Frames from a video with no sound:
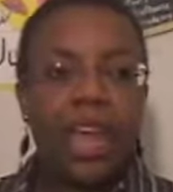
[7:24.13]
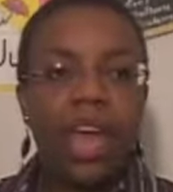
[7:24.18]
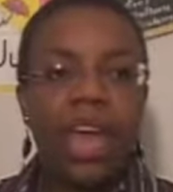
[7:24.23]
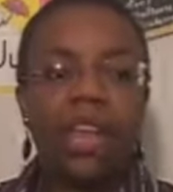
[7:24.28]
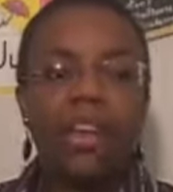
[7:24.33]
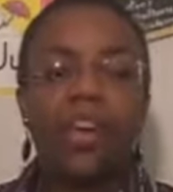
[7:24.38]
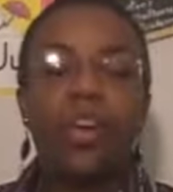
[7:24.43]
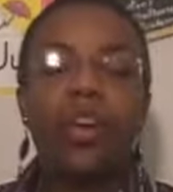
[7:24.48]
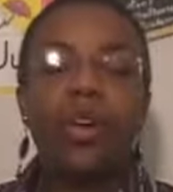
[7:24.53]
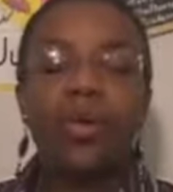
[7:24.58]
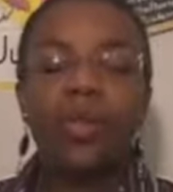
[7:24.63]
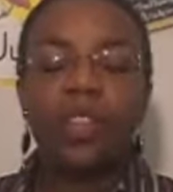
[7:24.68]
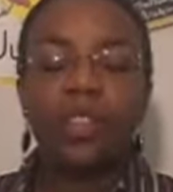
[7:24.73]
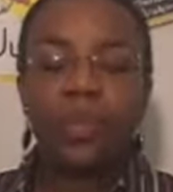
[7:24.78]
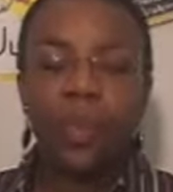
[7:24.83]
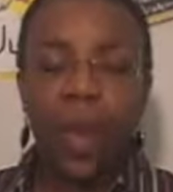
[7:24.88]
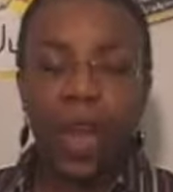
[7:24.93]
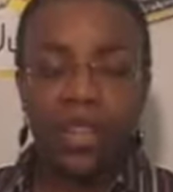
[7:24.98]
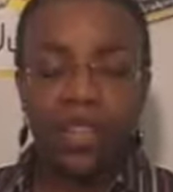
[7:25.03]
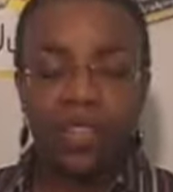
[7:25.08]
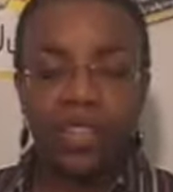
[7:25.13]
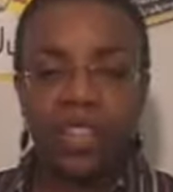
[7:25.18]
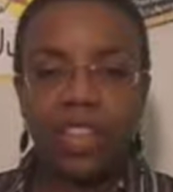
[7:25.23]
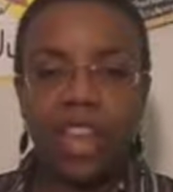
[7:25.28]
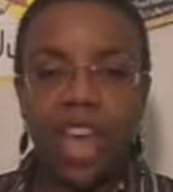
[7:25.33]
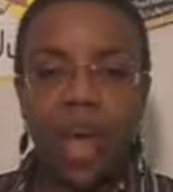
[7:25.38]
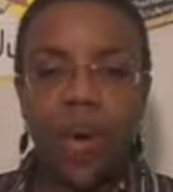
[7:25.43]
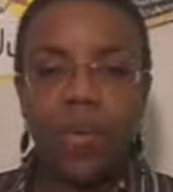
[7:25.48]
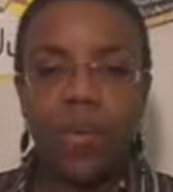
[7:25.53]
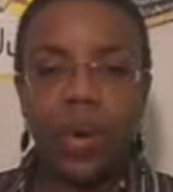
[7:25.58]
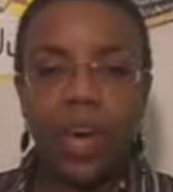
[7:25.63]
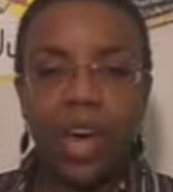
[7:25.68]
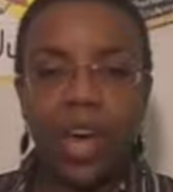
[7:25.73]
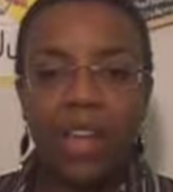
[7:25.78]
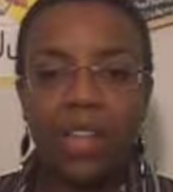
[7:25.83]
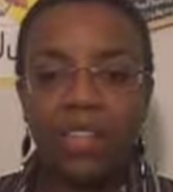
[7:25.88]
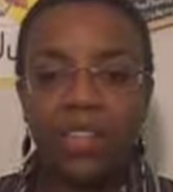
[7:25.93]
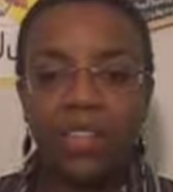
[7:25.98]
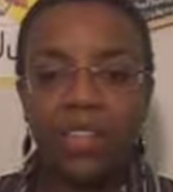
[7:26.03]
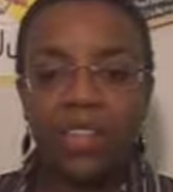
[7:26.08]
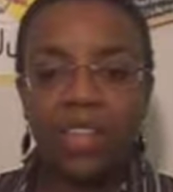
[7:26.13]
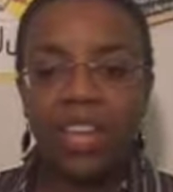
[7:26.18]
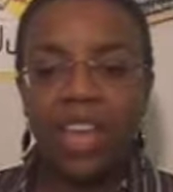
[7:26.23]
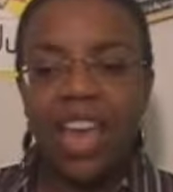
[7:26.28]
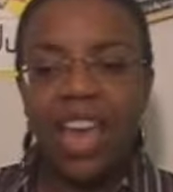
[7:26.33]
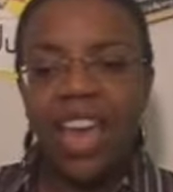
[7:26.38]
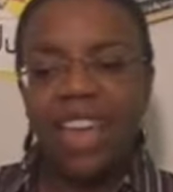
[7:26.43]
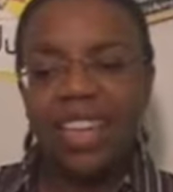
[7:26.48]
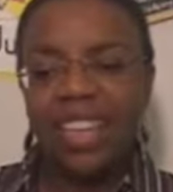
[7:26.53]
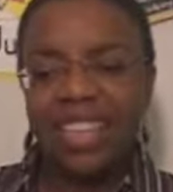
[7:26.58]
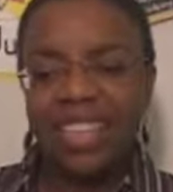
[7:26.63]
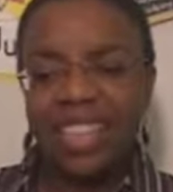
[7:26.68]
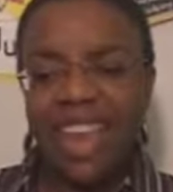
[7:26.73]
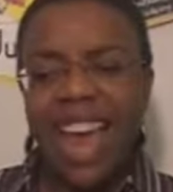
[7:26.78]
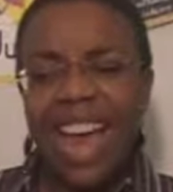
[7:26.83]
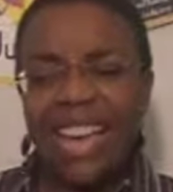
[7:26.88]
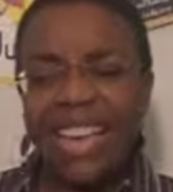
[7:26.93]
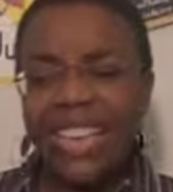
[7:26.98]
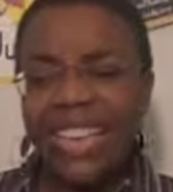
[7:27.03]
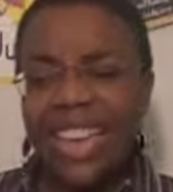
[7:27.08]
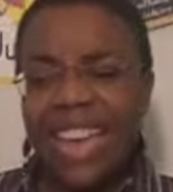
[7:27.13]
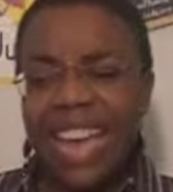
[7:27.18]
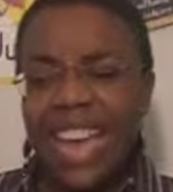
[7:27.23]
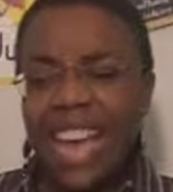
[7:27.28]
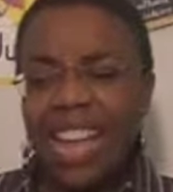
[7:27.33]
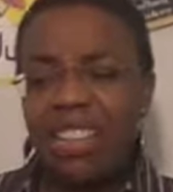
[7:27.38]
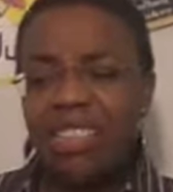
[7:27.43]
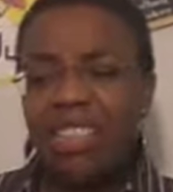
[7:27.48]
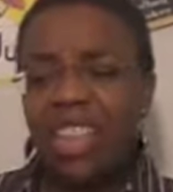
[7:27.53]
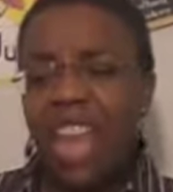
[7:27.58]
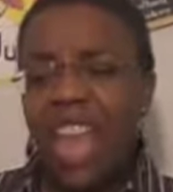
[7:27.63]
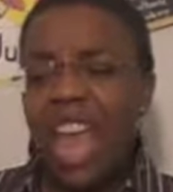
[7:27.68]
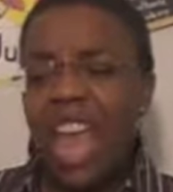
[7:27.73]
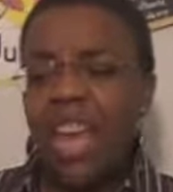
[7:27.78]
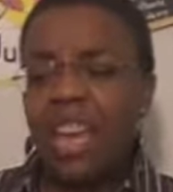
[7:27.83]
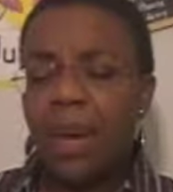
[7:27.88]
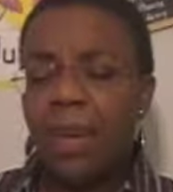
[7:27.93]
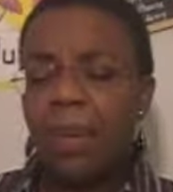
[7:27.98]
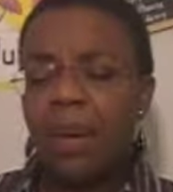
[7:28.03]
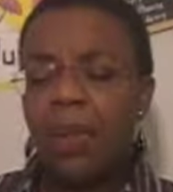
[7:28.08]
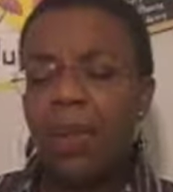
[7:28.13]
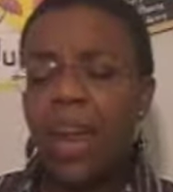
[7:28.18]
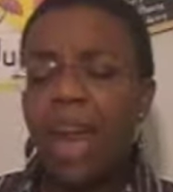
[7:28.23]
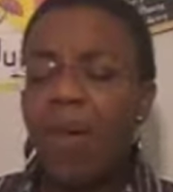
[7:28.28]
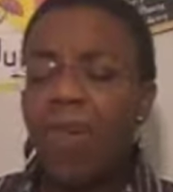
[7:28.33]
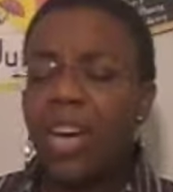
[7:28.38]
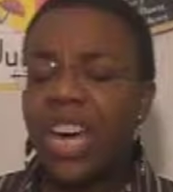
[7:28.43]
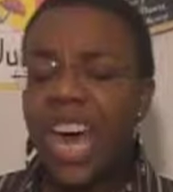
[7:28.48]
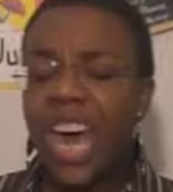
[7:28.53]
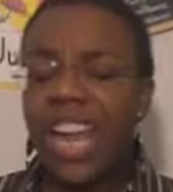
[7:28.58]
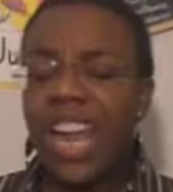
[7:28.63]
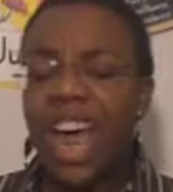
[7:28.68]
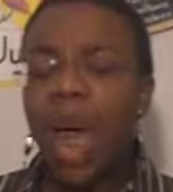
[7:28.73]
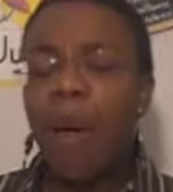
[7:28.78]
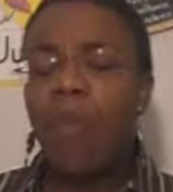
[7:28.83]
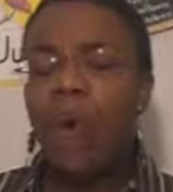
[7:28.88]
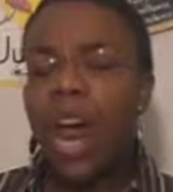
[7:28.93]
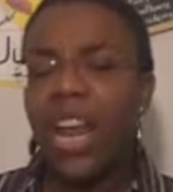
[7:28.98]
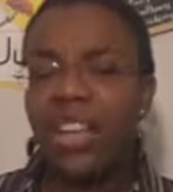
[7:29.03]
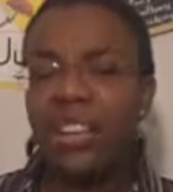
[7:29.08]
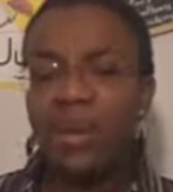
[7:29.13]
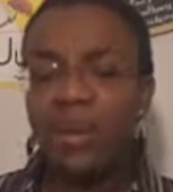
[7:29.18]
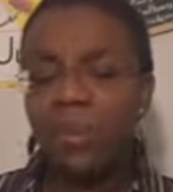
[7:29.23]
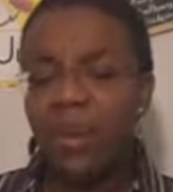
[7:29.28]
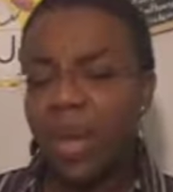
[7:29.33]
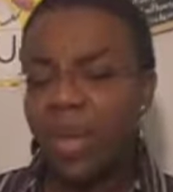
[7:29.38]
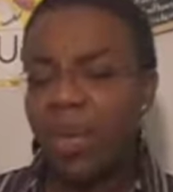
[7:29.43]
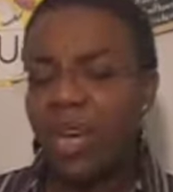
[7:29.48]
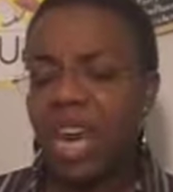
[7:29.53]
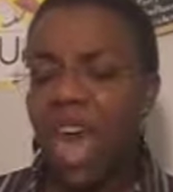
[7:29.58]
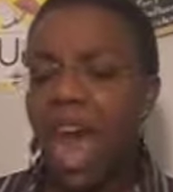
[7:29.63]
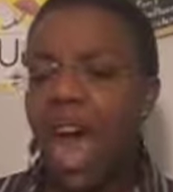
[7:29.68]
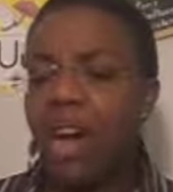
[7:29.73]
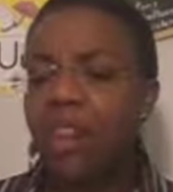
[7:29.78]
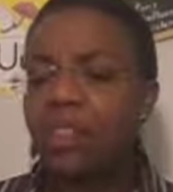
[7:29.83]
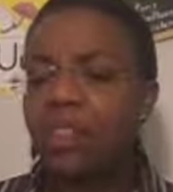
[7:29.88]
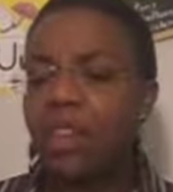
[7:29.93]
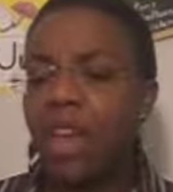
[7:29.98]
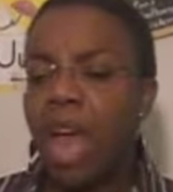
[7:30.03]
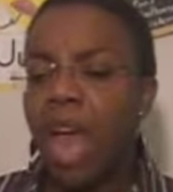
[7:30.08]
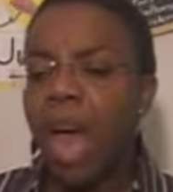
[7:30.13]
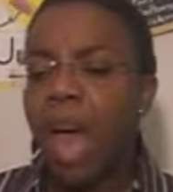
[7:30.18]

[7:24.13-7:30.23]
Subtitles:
And her response to that was, yeah, it is. It can be whatever color I want it to be, because